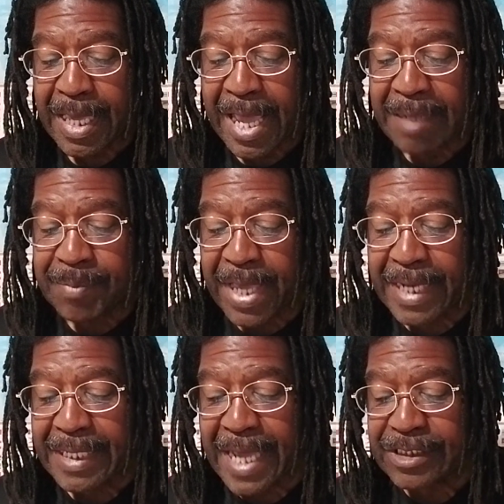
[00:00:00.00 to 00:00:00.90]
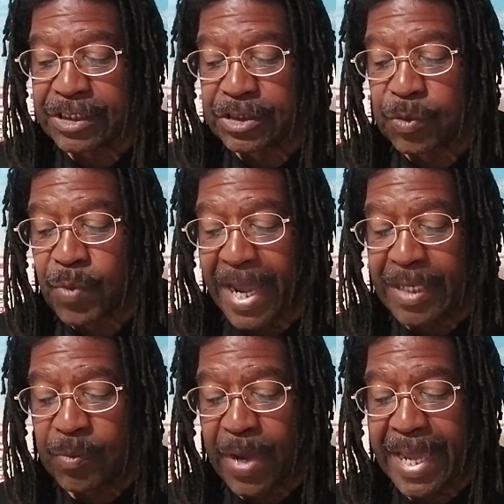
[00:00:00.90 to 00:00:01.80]
NBA legend
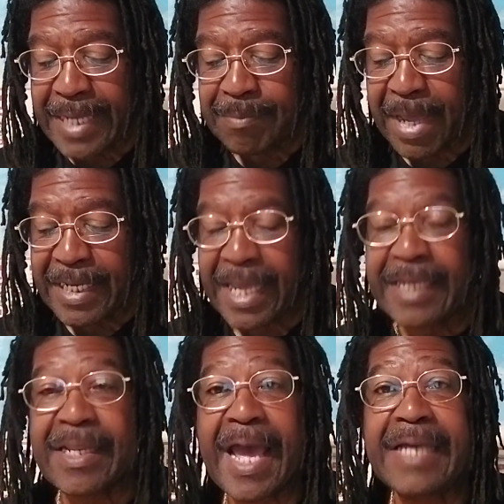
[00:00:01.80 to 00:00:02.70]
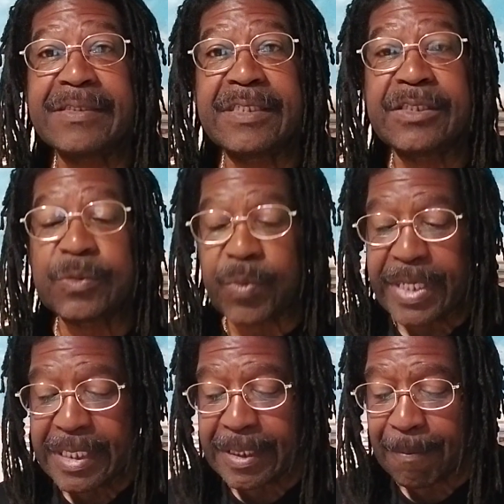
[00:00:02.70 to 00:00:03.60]
Dwayne Wade made headlines this
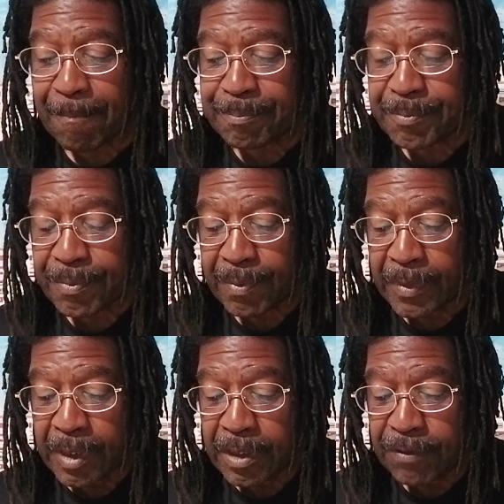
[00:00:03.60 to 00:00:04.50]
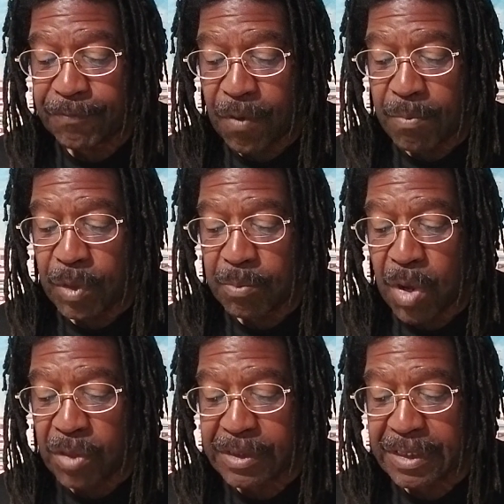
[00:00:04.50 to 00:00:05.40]
week. The former
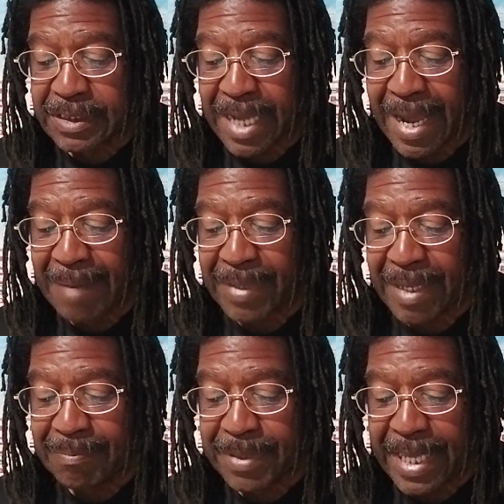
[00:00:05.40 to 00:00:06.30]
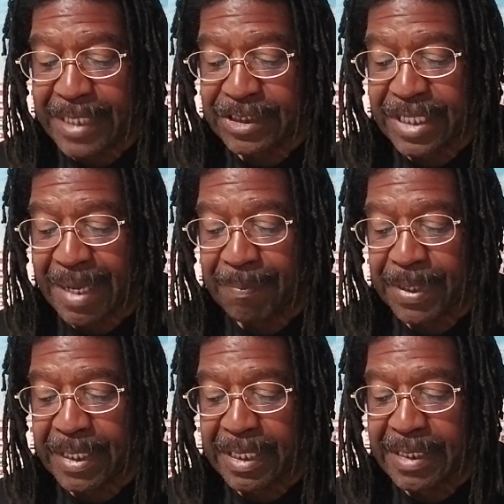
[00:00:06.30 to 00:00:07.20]
multi-time NBA
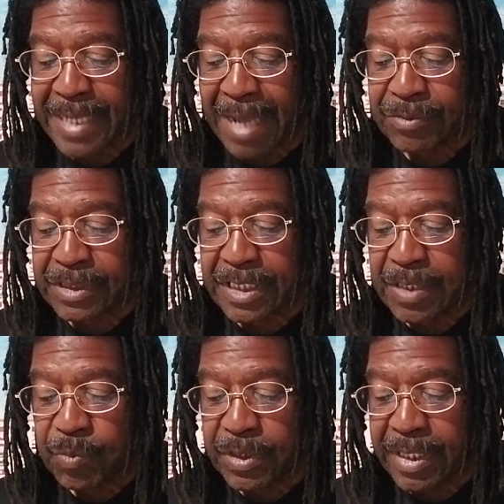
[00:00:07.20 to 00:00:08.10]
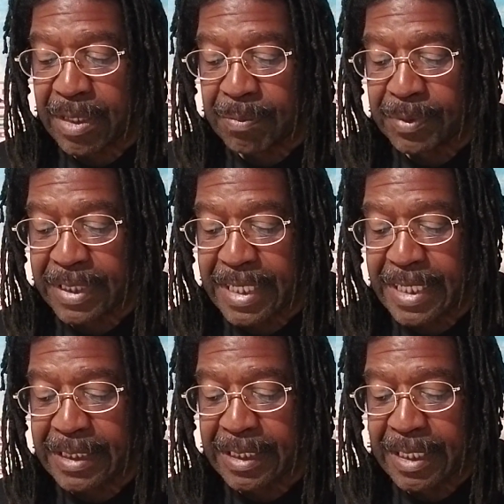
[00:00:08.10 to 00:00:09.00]
champion announced he would help
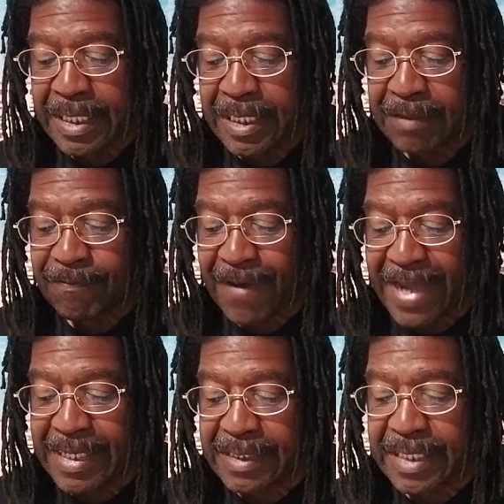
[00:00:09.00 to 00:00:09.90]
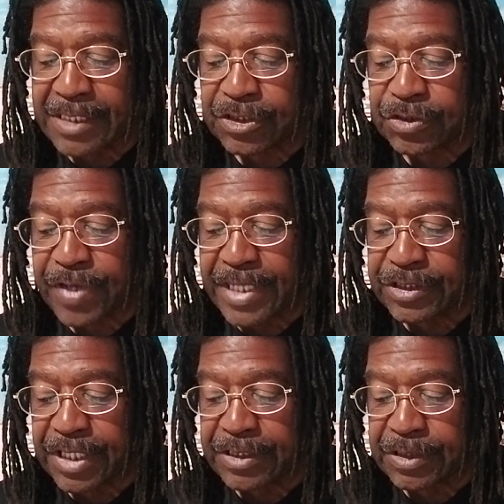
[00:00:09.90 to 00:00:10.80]
lead the fight against
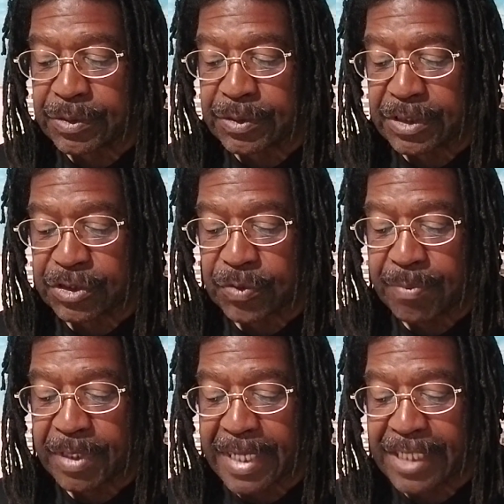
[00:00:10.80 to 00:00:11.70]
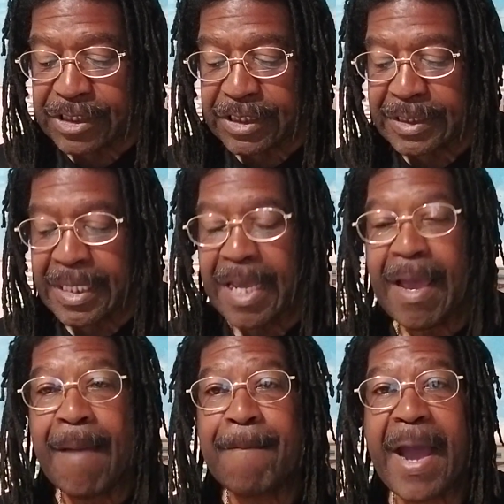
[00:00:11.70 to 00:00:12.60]
transgender discrimination
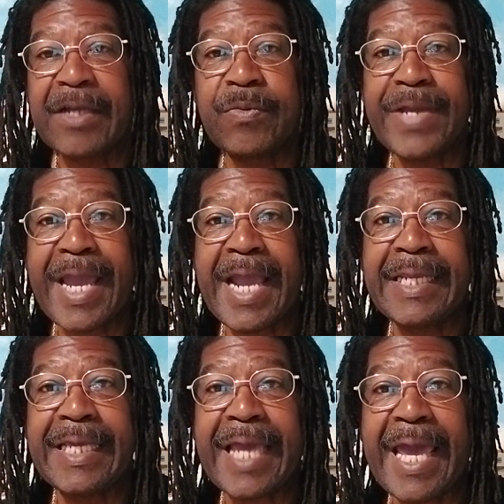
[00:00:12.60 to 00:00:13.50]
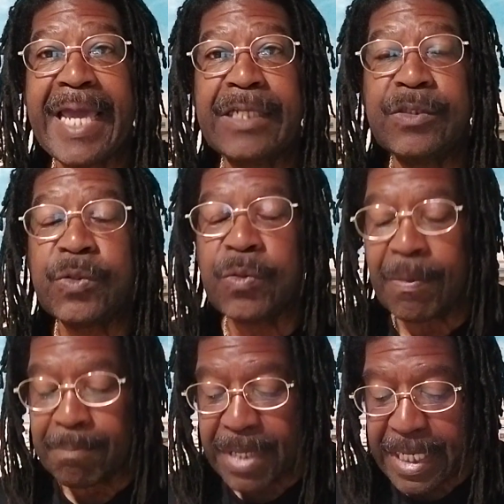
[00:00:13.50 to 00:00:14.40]
by creating a new
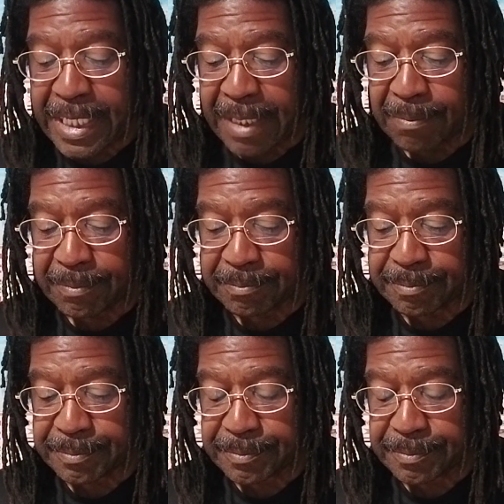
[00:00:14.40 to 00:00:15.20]
medium.